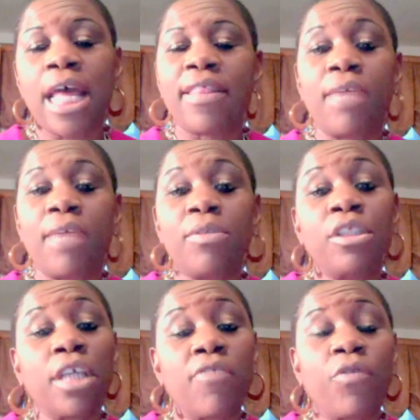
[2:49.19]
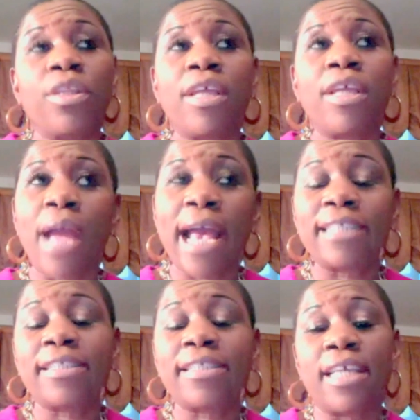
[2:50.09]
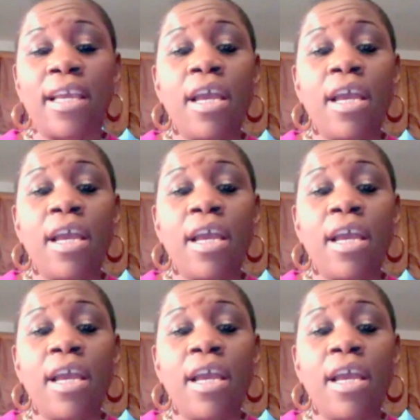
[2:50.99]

that I was looking for, they were asking